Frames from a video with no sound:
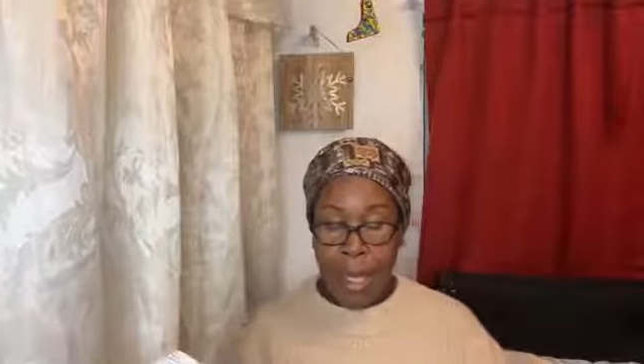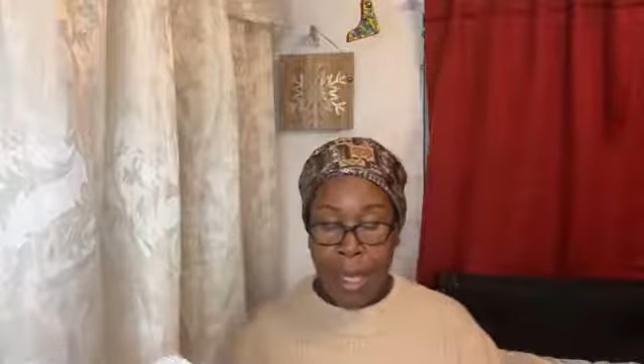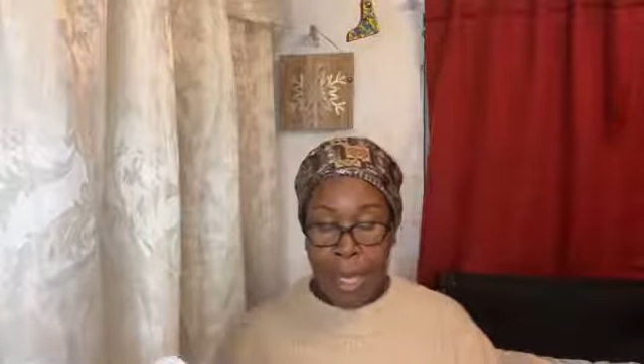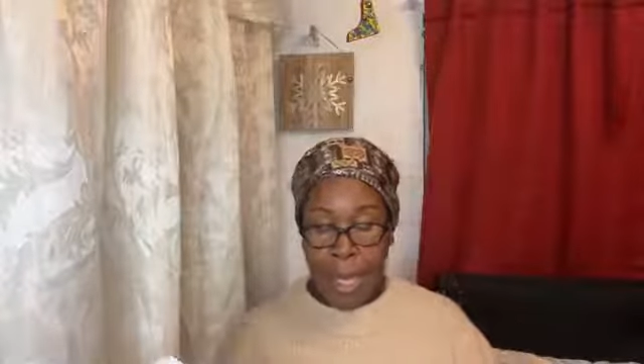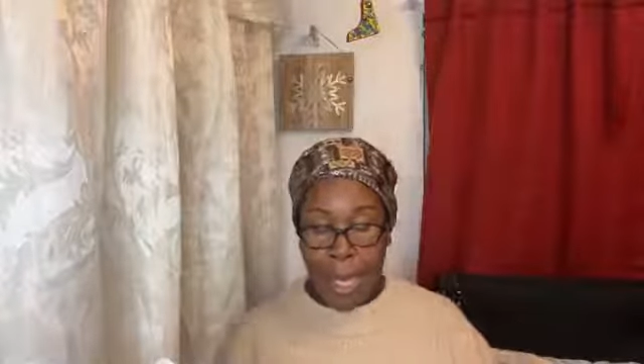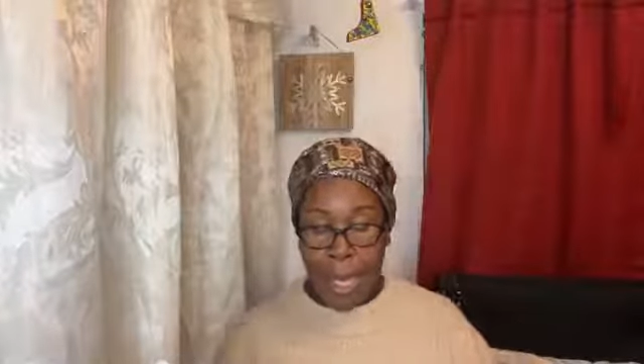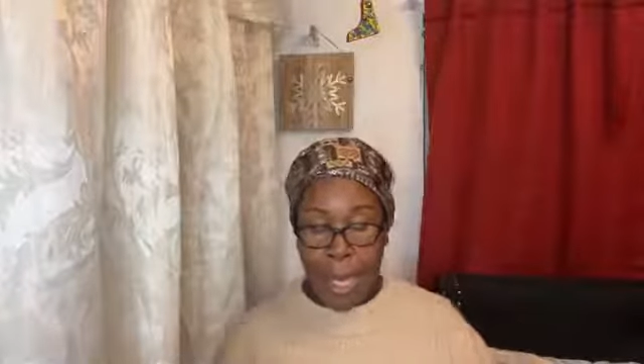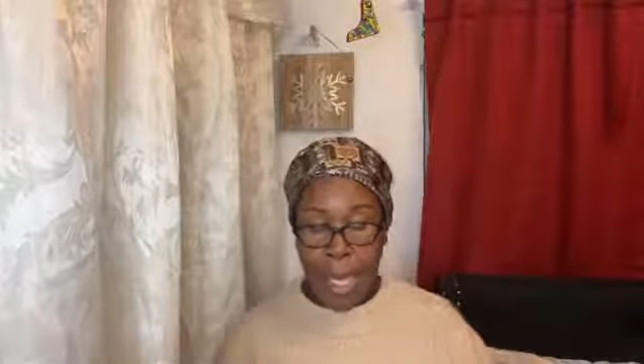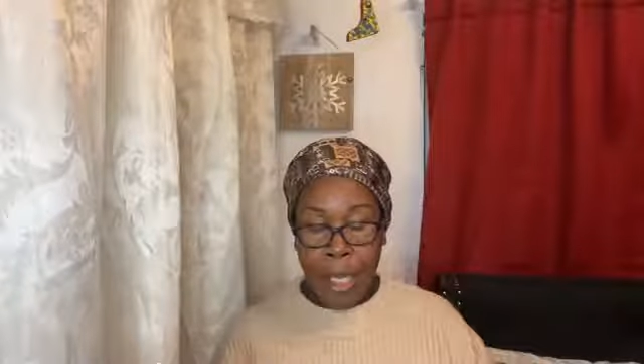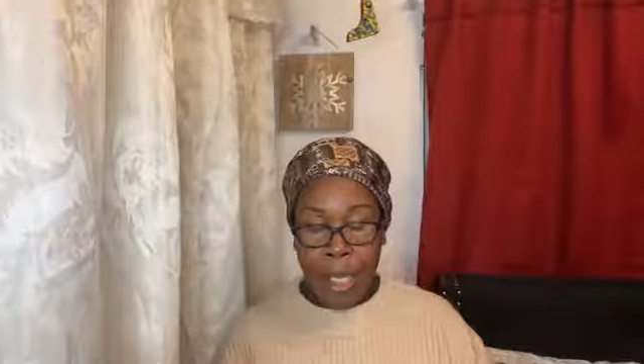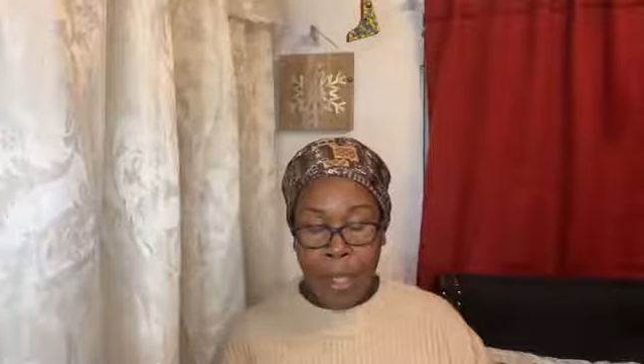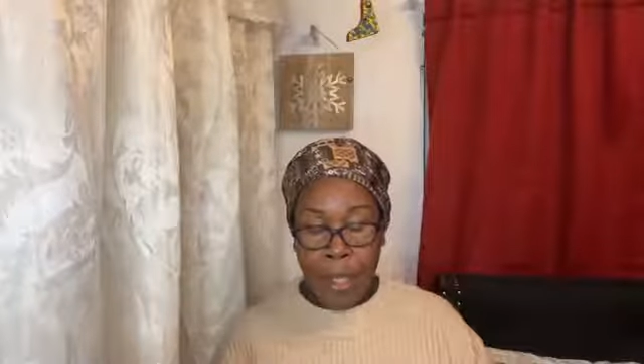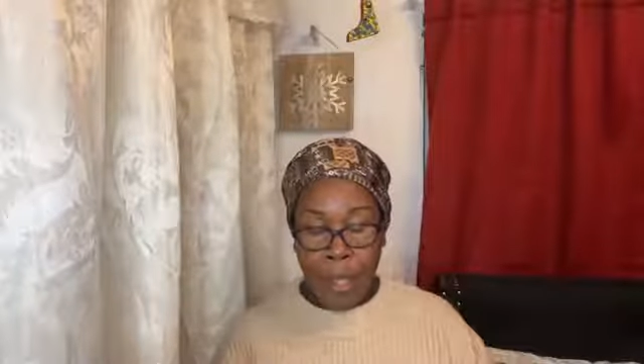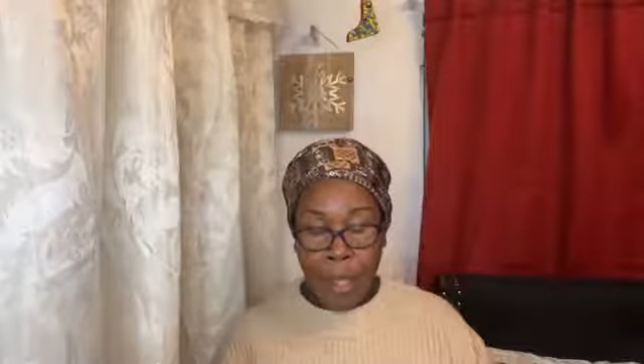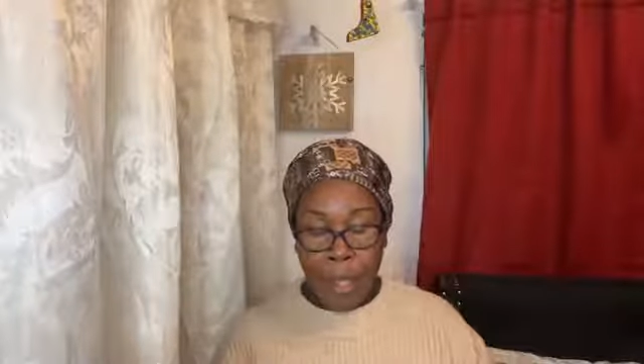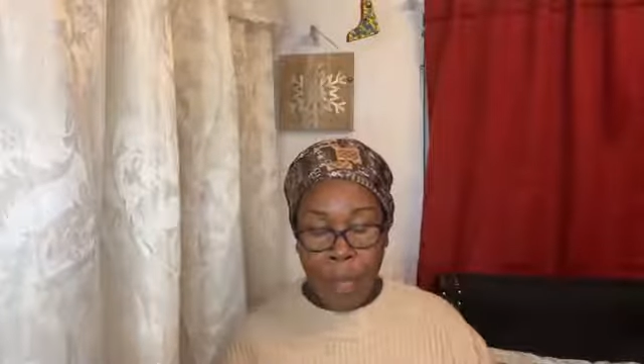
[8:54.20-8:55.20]
in
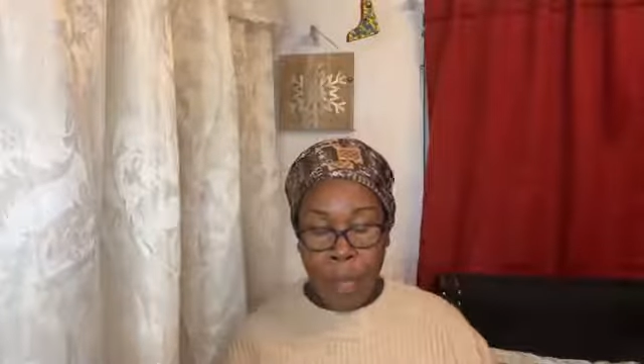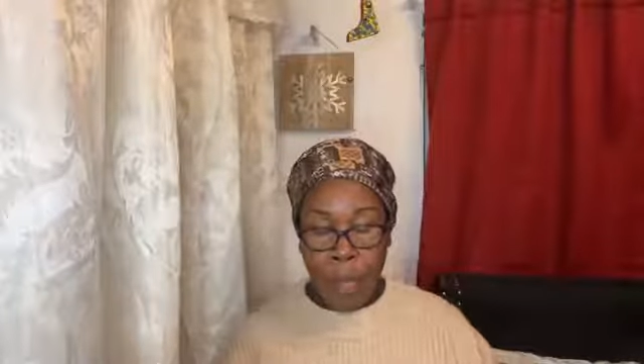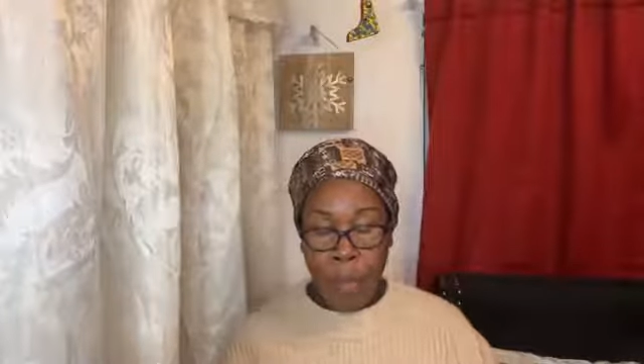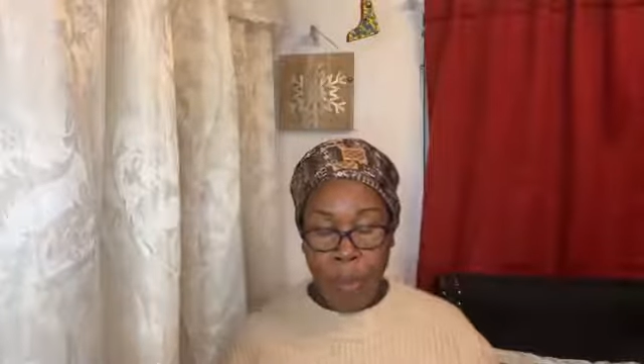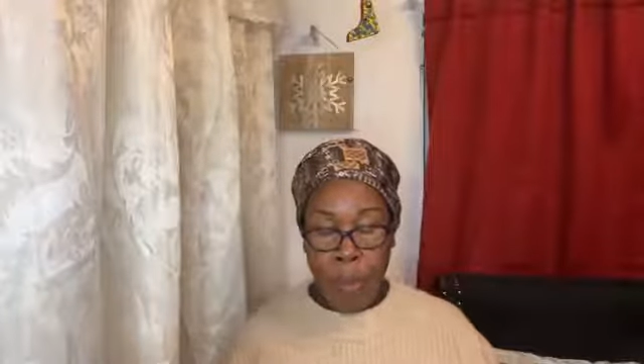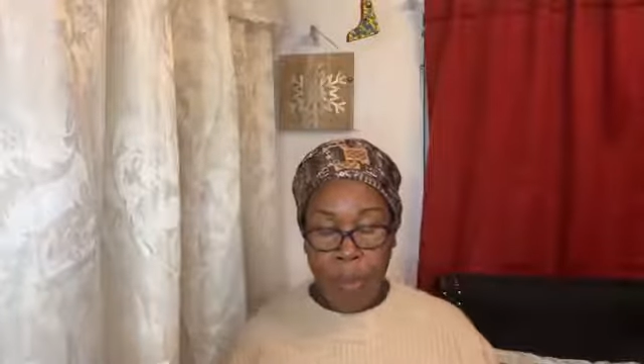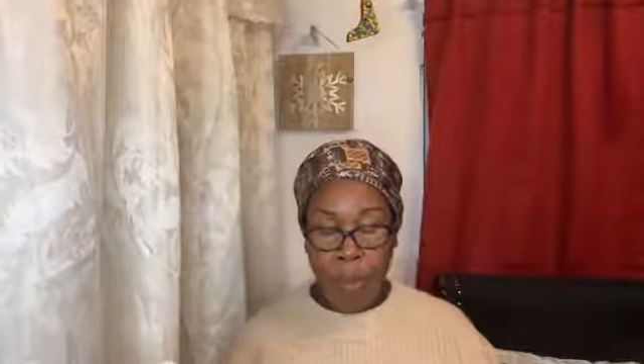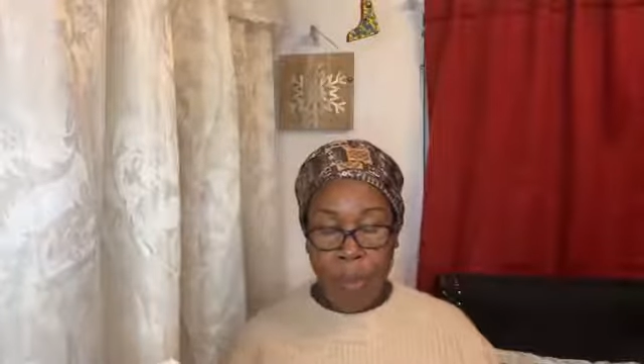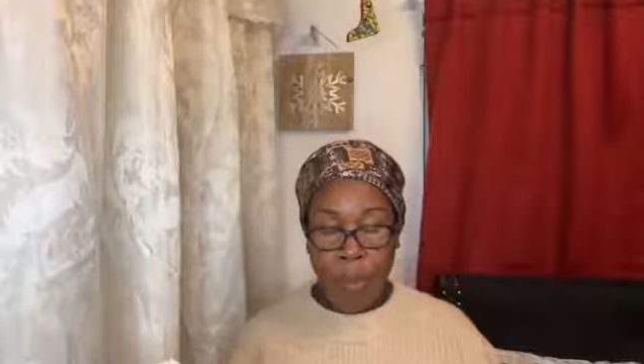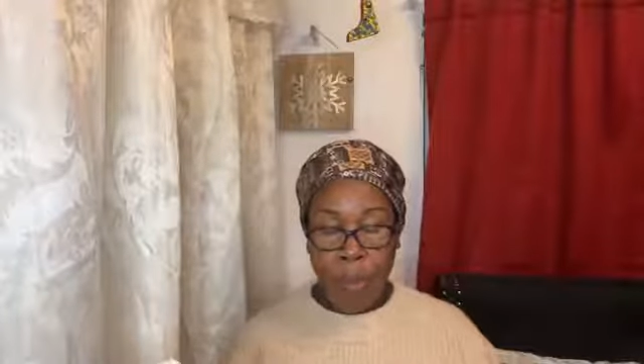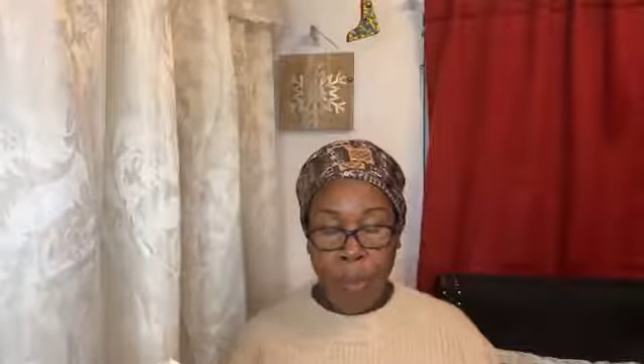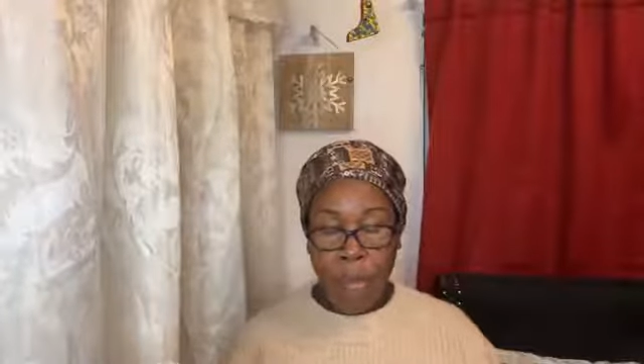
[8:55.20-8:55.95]
so doing.